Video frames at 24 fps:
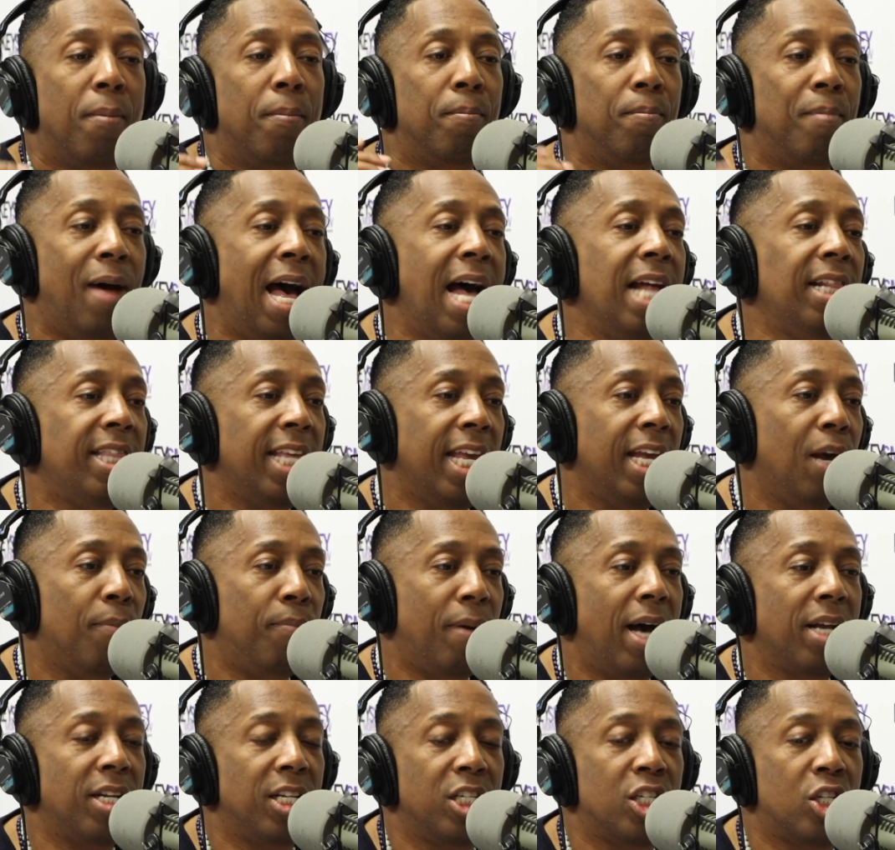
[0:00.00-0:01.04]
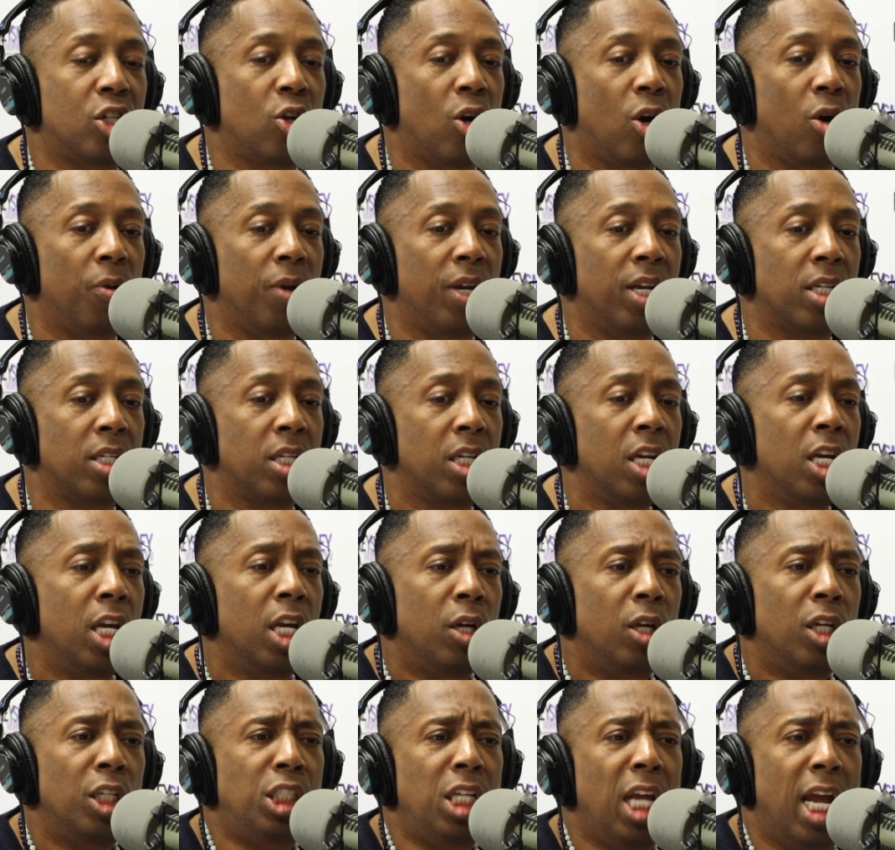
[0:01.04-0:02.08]
My thing about this story is
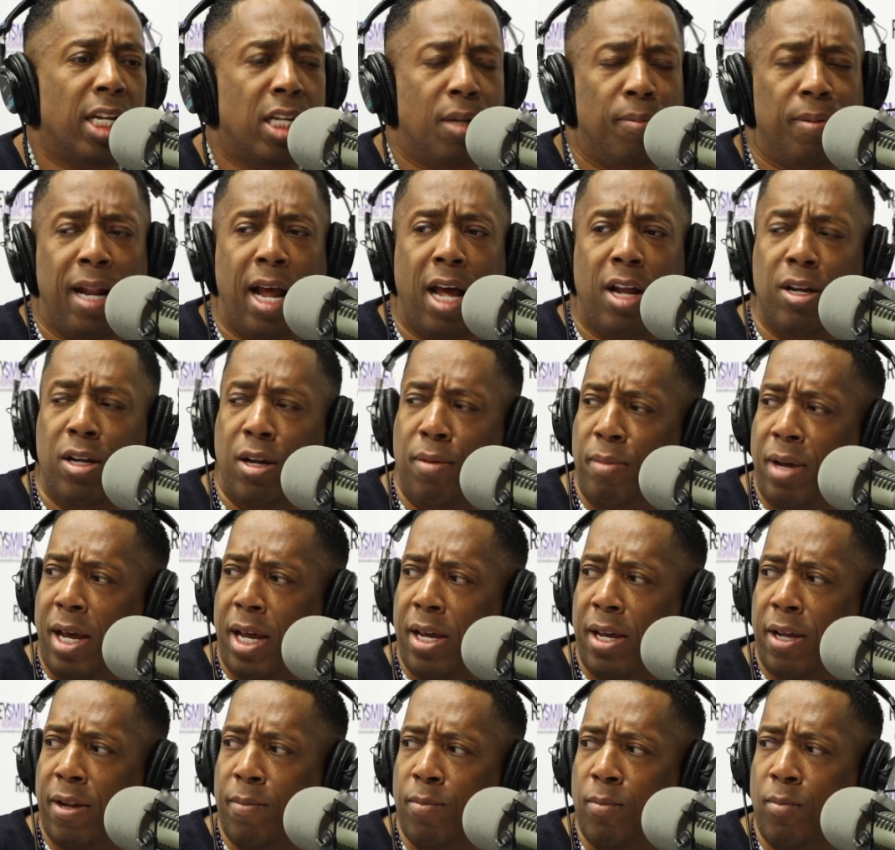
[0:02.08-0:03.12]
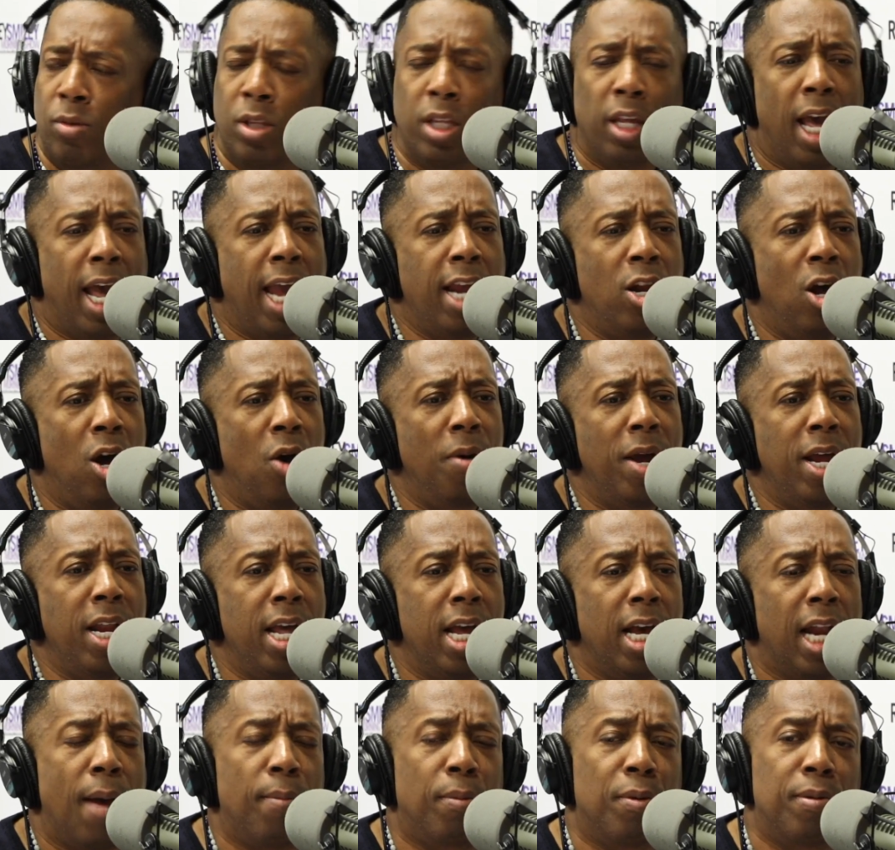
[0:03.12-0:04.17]
she has to have been out of her mind. Ain't no way in
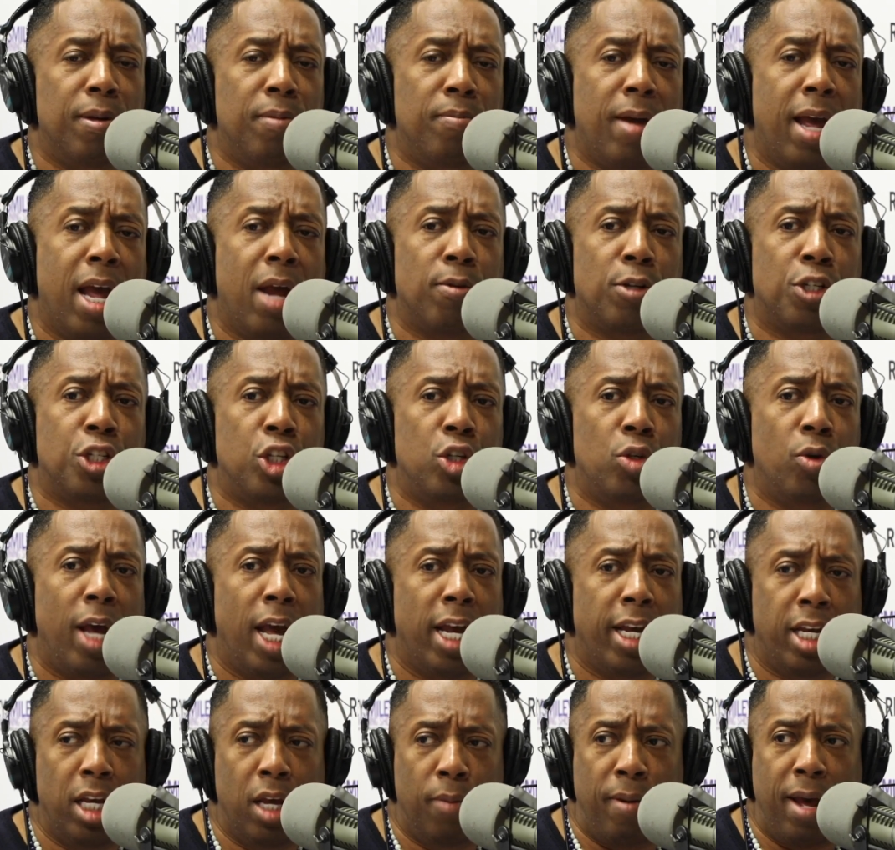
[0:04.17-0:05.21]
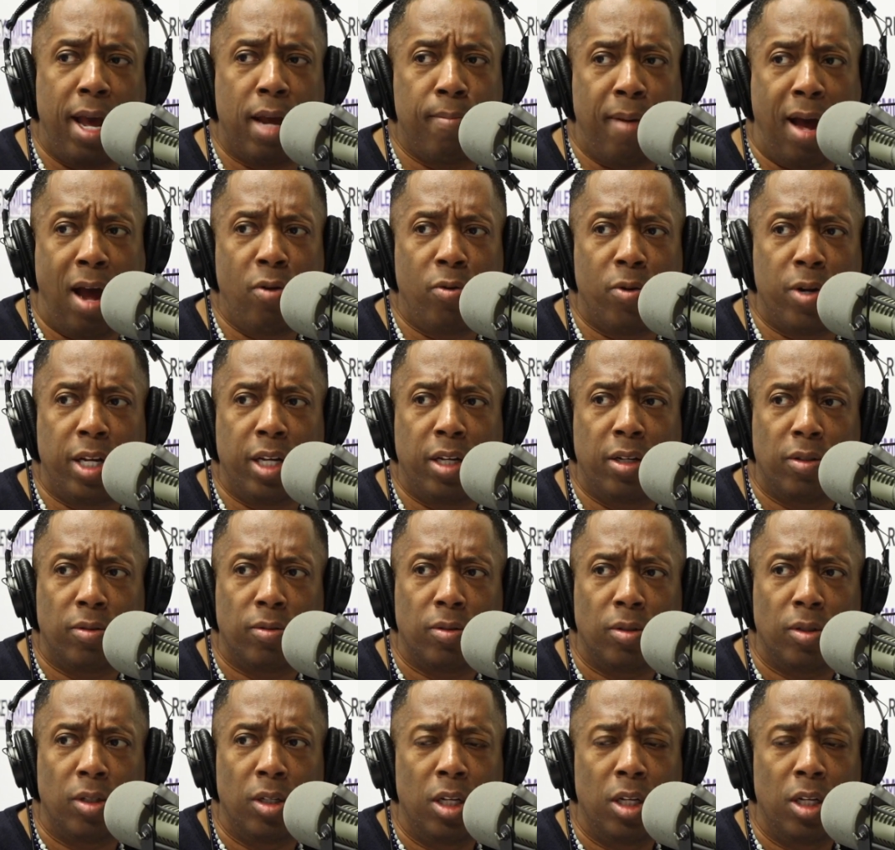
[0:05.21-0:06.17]
hell I'm going to be married to you and give back my ring.